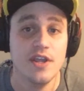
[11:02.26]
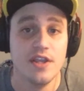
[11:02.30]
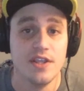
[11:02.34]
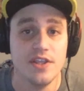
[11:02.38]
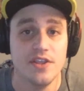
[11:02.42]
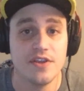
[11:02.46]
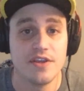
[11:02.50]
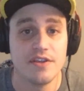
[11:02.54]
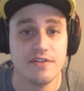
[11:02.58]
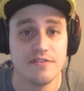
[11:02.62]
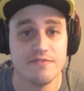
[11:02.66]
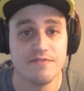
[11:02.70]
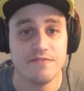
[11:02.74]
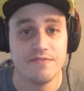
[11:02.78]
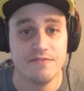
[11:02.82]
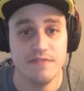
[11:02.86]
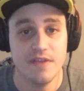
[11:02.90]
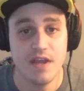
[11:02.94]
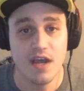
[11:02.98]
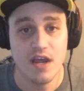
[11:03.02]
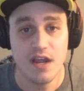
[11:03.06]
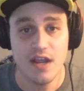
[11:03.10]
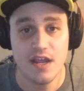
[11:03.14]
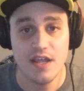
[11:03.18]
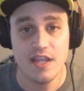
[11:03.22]
you can
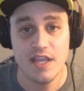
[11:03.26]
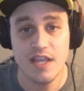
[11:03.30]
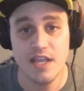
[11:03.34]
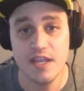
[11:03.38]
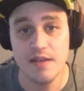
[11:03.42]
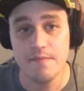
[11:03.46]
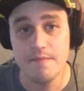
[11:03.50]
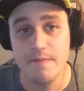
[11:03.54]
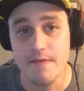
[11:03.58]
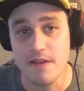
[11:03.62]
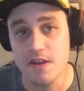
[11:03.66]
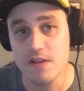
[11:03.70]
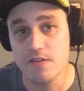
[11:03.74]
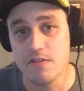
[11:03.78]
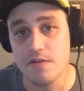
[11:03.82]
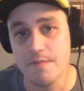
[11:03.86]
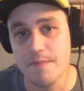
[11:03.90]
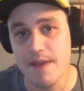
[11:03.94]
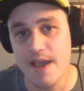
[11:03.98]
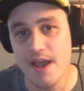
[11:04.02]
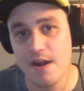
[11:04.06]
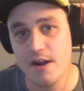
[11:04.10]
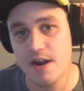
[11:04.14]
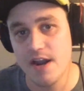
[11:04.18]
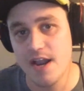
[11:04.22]
hit either
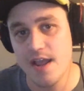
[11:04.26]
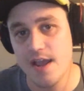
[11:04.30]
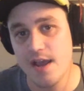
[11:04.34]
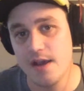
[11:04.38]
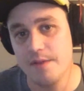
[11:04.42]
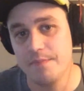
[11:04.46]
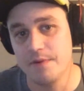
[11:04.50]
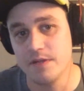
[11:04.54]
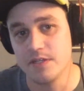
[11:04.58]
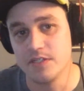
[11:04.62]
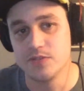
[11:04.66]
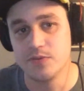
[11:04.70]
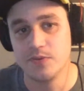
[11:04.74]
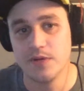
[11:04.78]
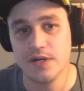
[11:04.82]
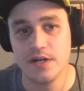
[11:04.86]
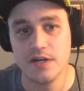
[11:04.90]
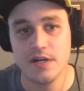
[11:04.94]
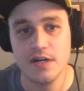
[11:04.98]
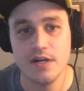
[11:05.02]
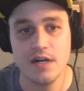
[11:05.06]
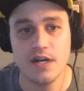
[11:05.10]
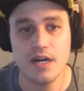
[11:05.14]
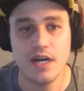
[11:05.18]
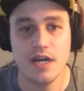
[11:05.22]
Matt or I up on
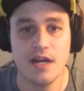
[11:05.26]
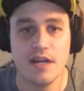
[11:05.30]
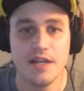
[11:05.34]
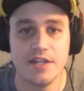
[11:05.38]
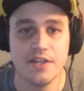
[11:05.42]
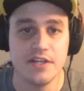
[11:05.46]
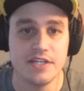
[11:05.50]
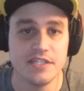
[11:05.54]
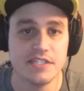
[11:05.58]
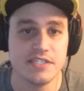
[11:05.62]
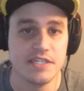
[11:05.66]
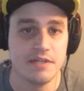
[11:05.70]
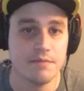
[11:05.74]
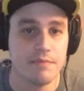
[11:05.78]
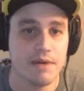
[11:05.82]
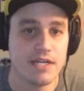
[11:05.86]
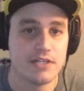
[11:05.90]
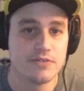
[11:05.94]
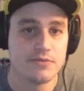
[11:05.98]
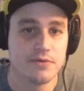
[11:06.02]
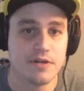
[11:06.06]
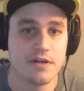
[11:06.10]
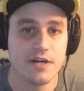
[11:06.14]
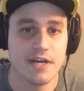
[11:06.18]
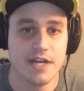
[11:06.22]
Twitter. You can see my
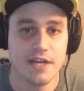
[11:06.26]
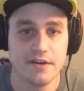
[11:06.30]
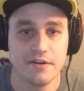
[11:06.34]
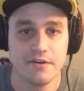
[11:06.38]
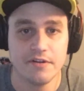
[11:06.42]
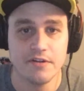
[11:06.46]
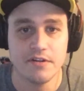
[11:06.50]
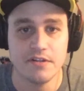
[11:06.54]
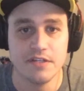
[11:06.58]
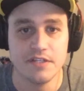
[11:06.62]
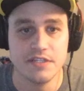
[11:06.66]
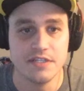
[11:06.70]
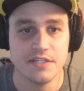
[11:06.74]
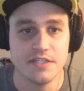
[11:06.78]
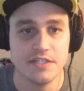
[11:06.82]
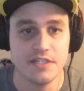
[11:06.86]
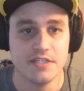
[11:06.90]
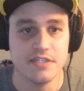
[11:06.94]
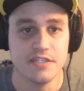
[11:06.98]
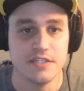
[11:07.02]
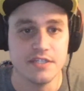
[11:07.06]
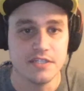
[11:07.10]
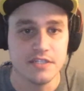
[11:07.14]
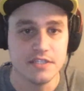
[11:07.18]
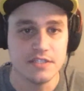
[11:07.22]
Twitter handle
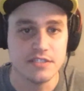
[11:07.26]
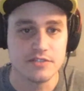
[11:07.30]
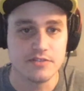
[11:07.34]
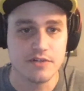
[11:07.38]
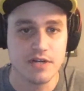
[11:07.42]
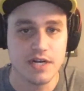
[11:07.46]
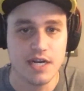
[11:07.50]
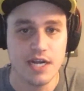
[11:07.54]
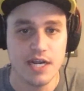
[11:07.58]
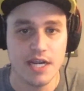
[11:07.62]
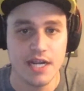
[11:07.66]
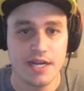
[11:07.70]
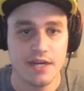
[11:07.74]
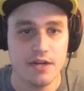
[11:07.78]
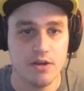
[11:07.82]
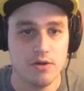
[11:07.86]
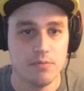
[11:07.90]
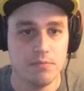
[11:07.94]
is right